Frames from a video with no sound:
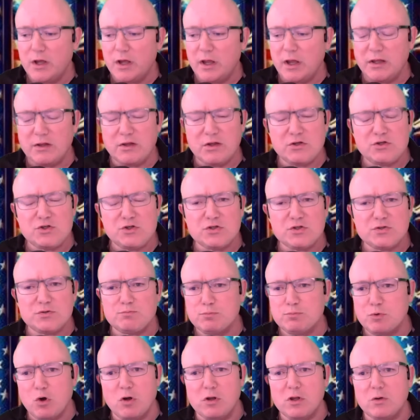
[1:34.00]
and let's just
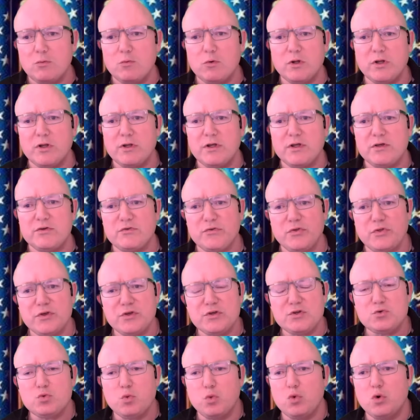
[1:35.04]
call it what it is.
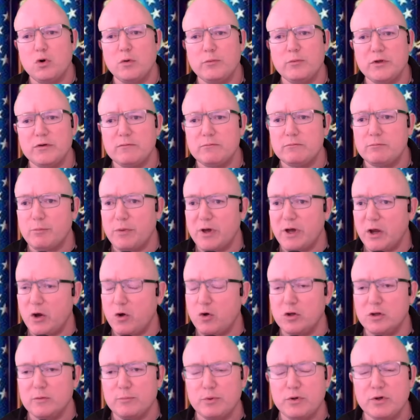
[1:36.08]
This woman, by
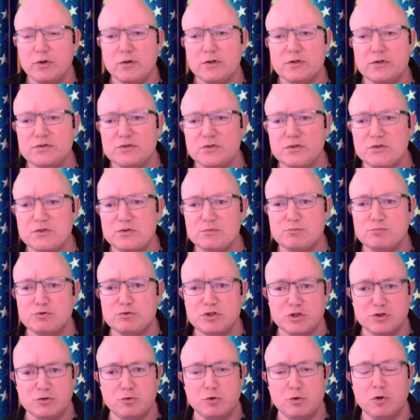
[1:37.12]
all appearances,
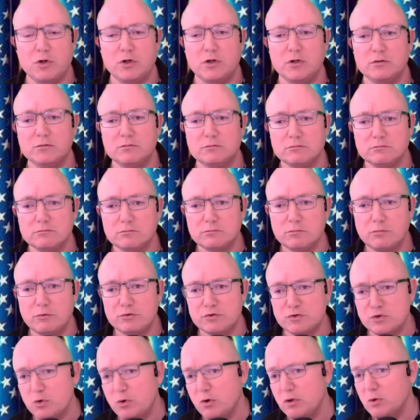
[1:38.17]
she's a crook.
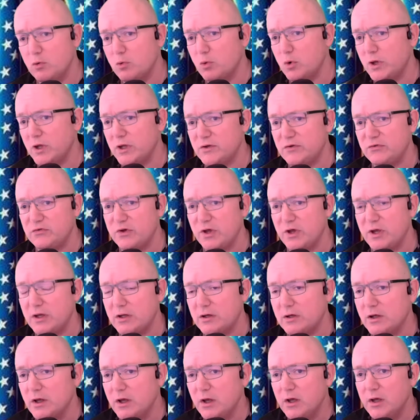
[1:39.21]
There's no other way to say
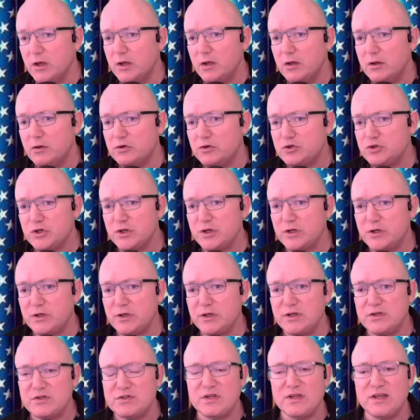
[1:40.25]
it. She
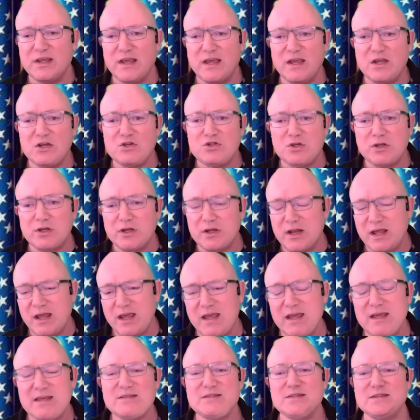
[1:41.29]
is engaging and
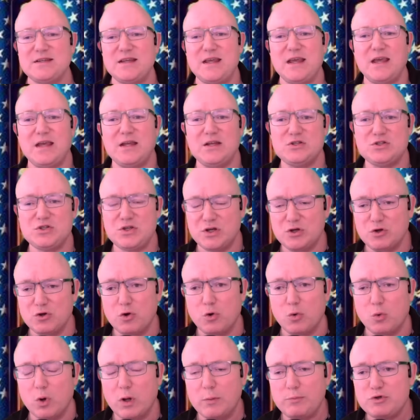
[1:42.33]
has engaged in
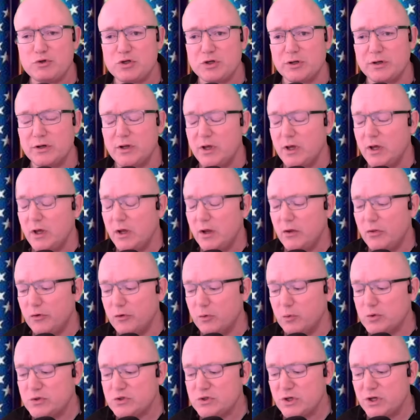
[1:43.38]
corruption. There
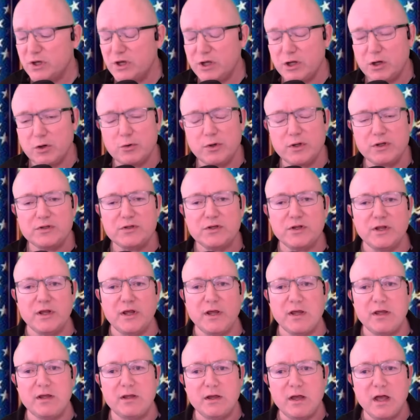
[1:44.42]
was a hearing
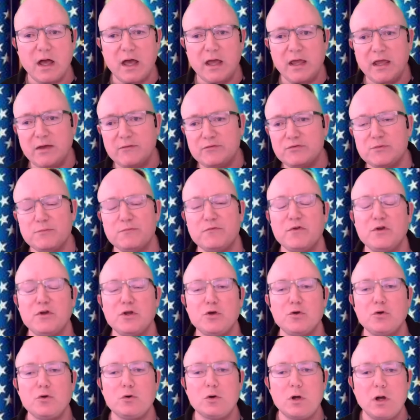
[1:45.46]
today. I have some
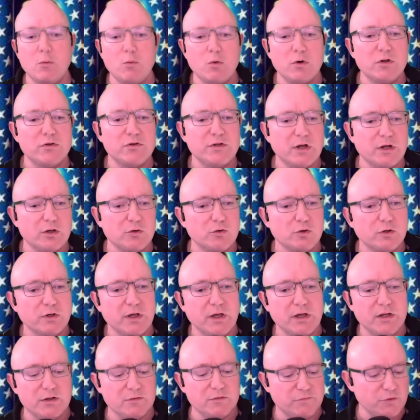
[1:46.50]
video I want to take a look
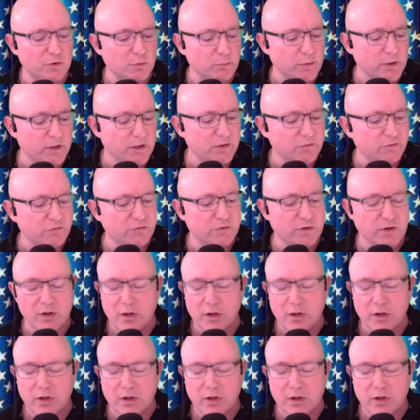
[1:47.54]
at in a few minutes.